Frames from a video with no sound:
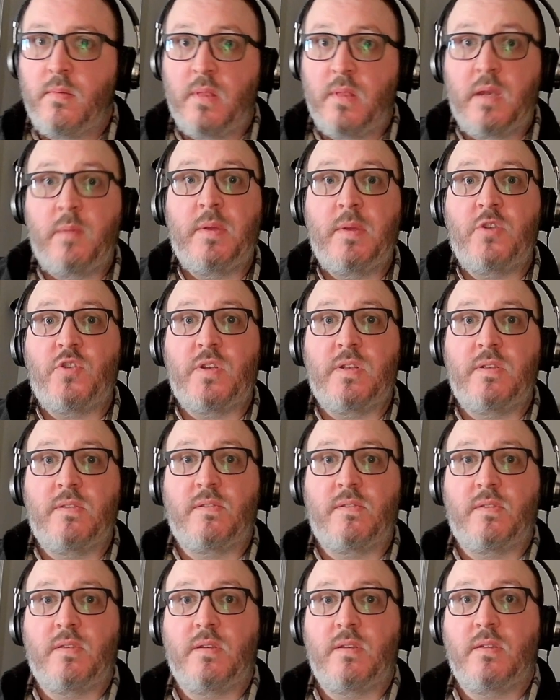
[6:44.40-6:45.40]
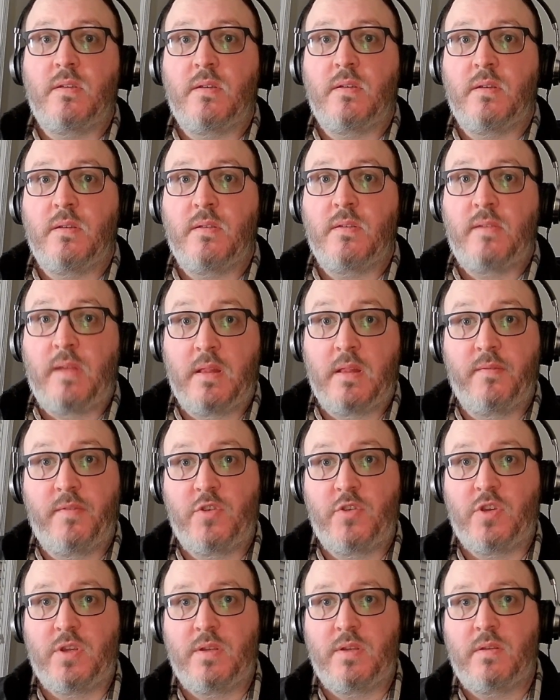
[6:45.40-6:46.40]
Then he mentions
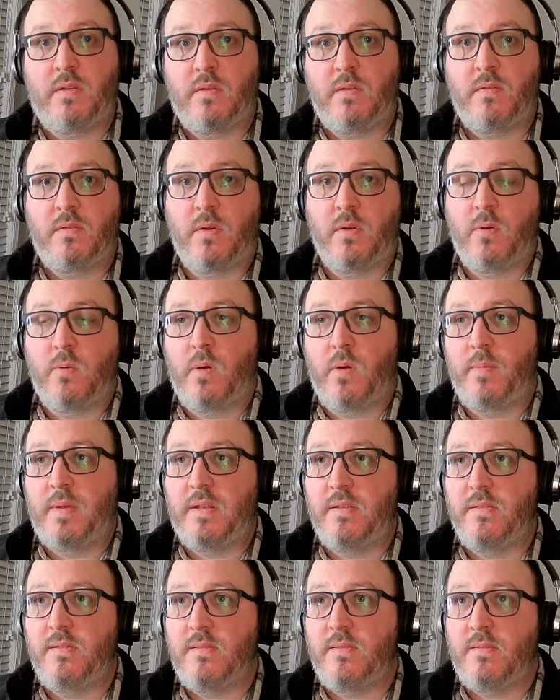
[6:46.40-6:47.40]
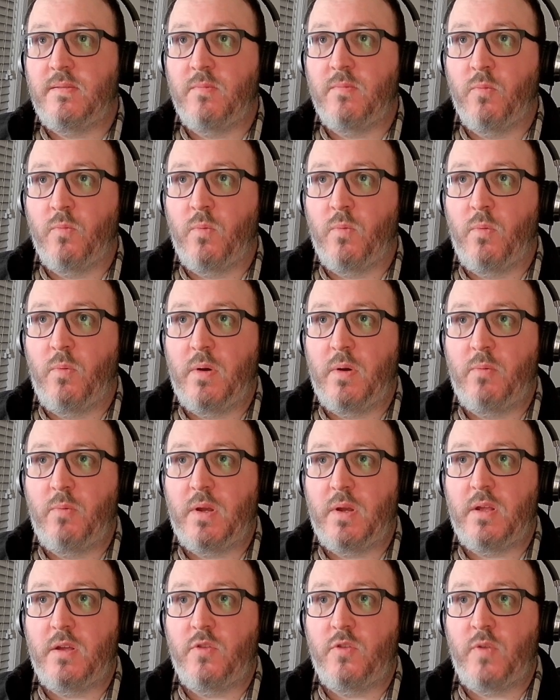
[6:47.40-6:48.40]
television. So
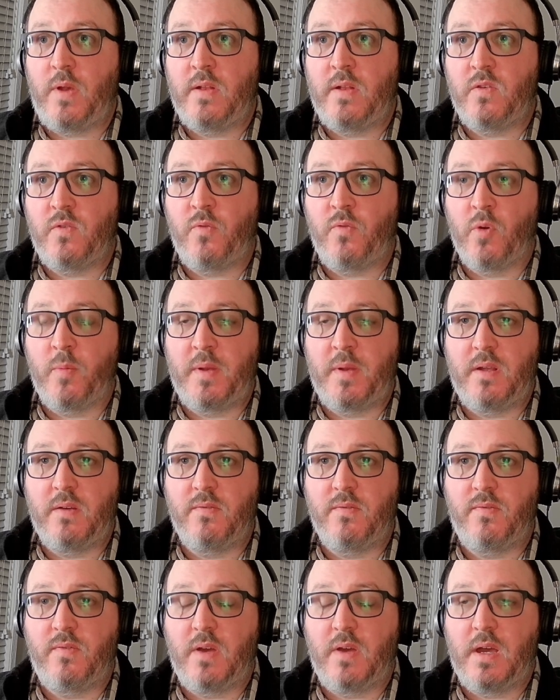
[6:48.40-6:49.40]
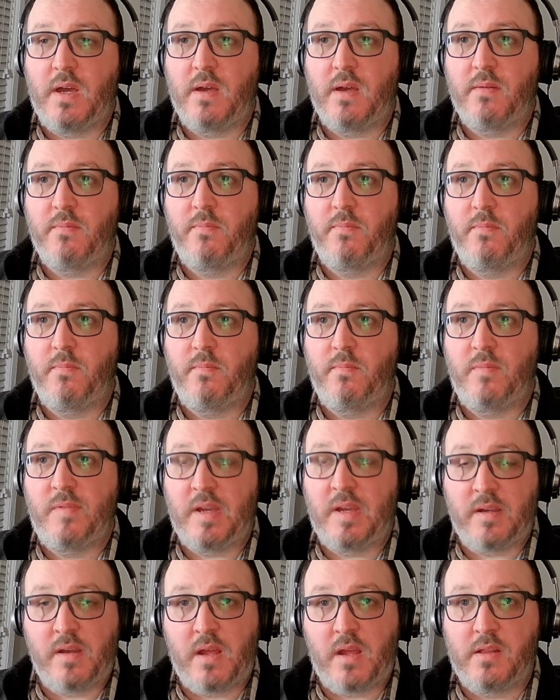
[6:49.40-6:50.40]
what a transformative
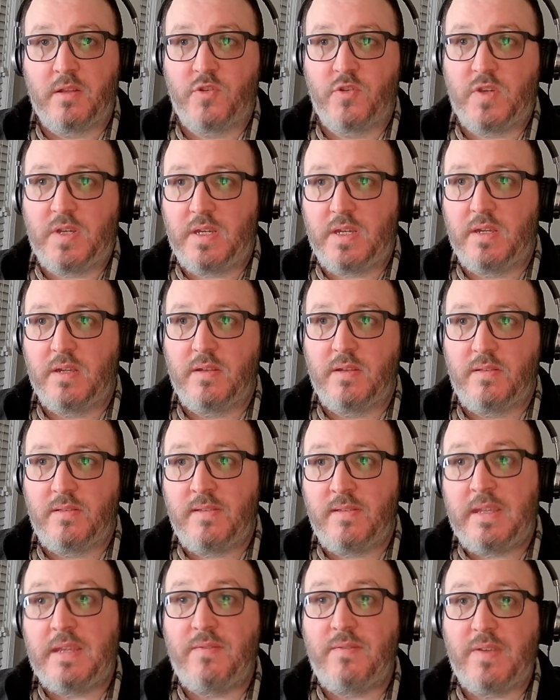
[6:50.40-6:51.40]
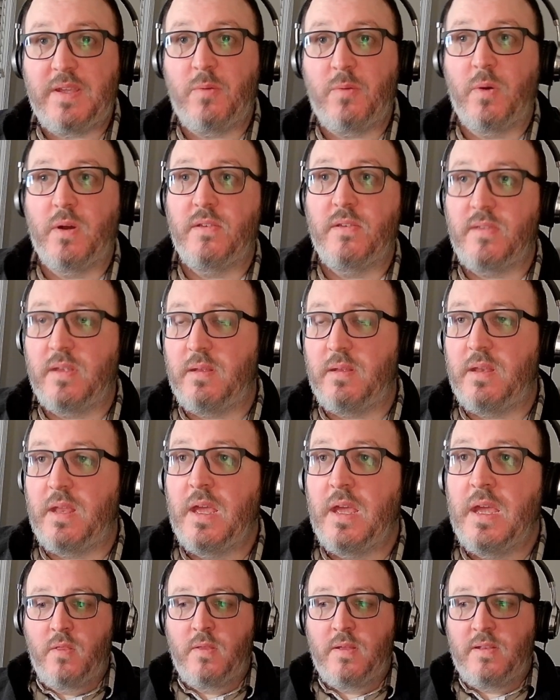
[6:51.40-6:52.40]
technology TV was. The
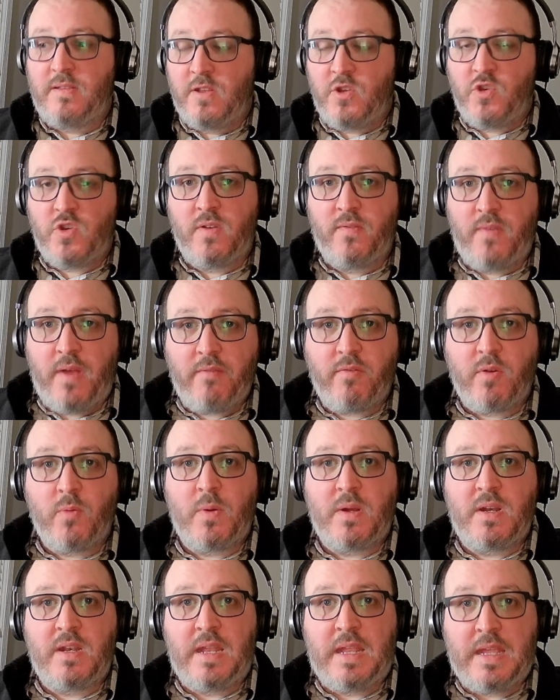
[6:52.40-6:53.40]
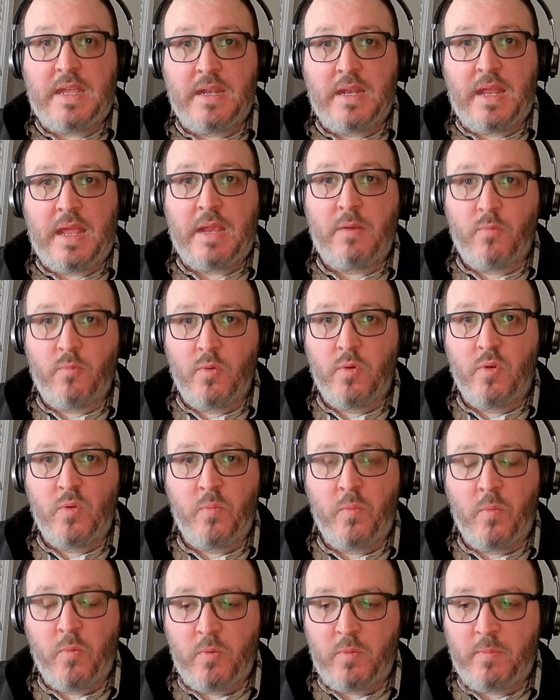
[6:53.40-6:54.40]
attention of everyone in a
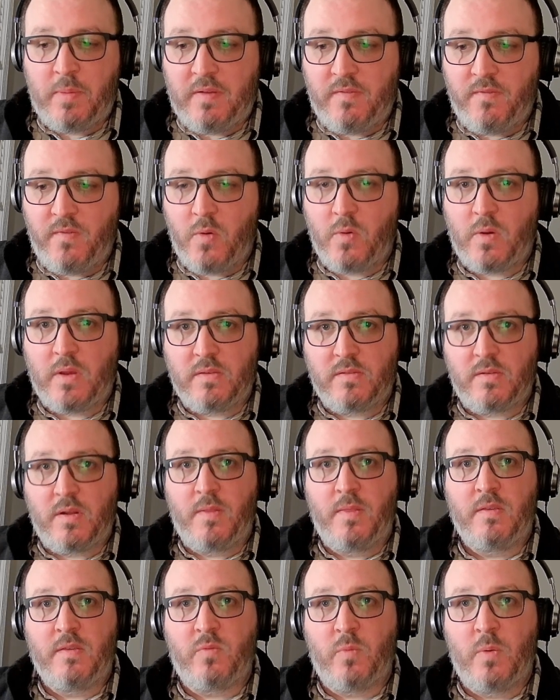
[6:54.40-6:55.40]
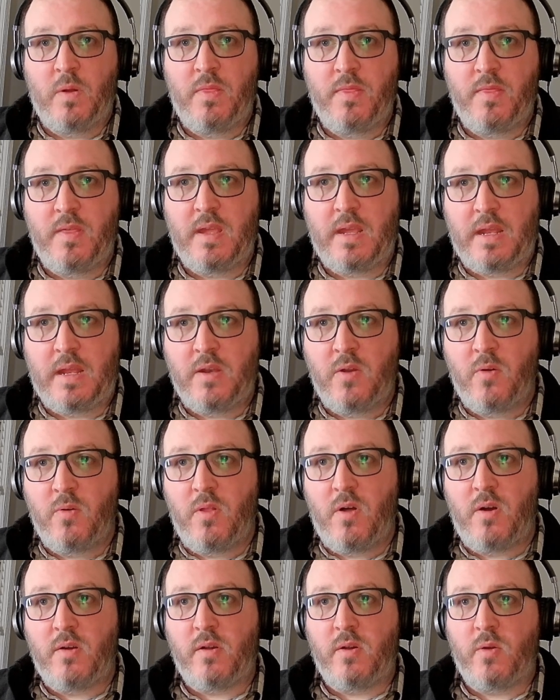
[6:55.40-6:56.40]
room would be focused on this one thing, and no
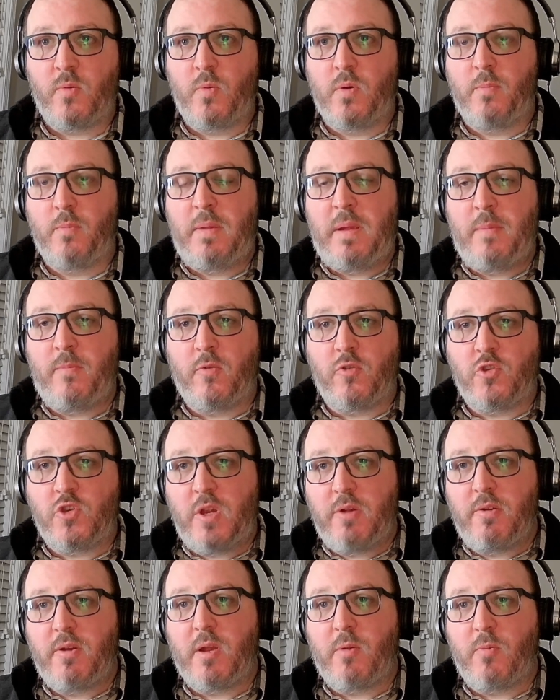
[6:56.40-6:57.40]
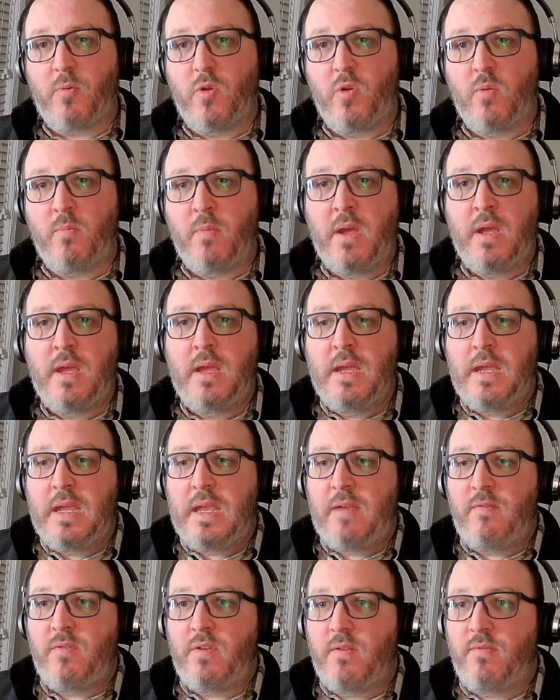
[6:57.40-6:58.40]
longer were people sharing a room,
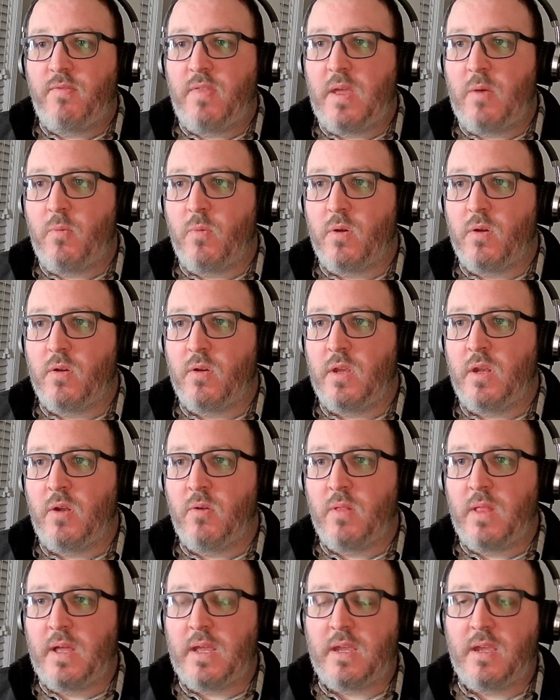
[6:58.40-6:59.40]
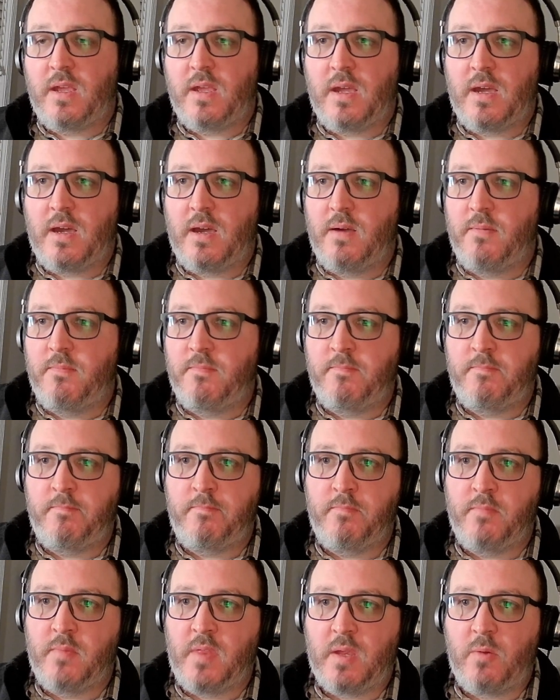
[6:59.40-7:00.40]
even if they were,
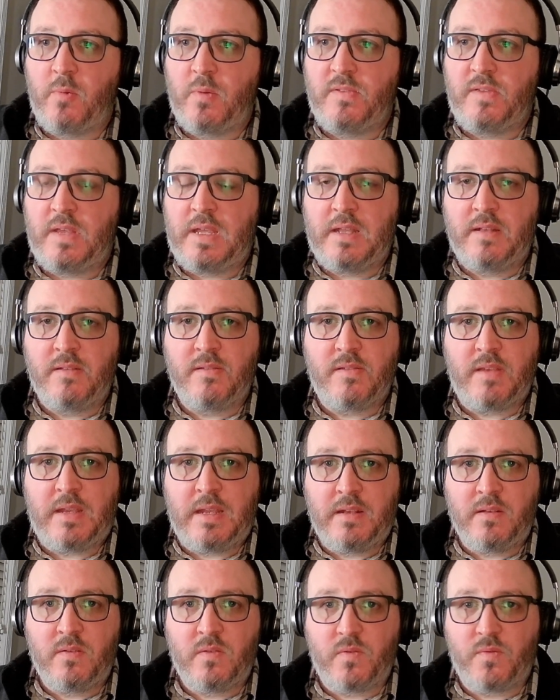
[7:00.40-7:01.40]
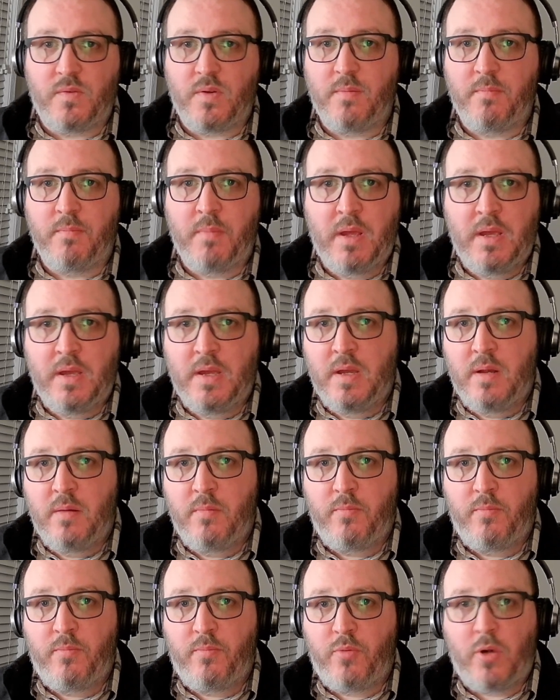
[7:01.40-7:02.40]
like we see in scenes from
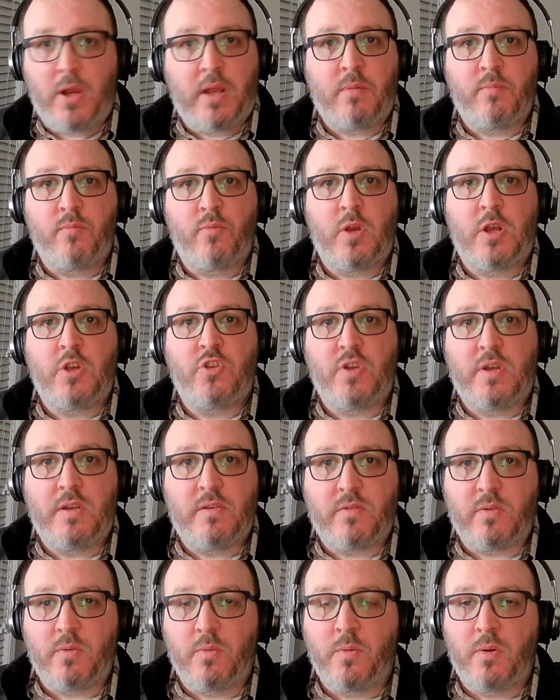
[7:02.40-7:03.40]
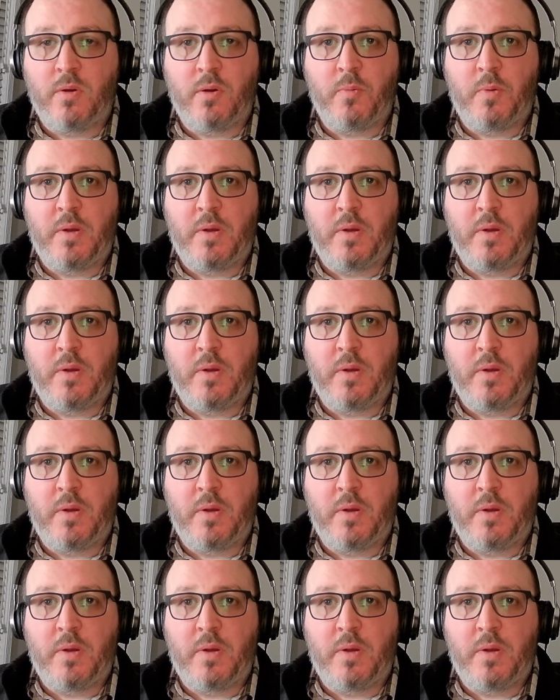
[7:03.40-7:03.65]
Pride and Prejudice or